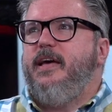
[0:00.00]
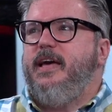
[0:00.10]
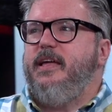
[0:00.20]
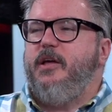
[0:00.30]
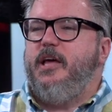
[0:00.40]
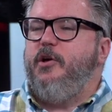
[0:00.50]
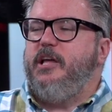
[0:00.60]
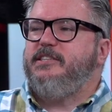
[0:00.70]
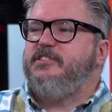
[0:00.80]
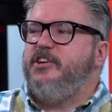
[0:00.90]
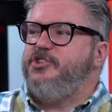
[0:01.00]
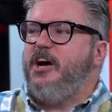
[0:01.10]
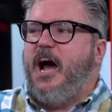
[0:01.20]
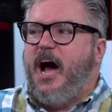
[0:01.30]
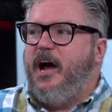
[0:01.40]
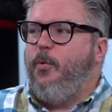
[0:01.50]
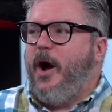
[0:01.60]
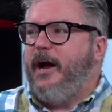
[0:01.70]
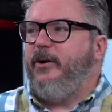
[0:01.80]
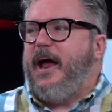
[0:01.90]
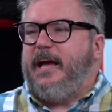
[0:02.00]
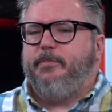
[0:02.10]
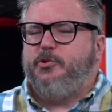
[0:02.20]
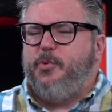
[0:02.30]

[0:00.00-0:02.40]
it, it, it's such a high wire act yeah.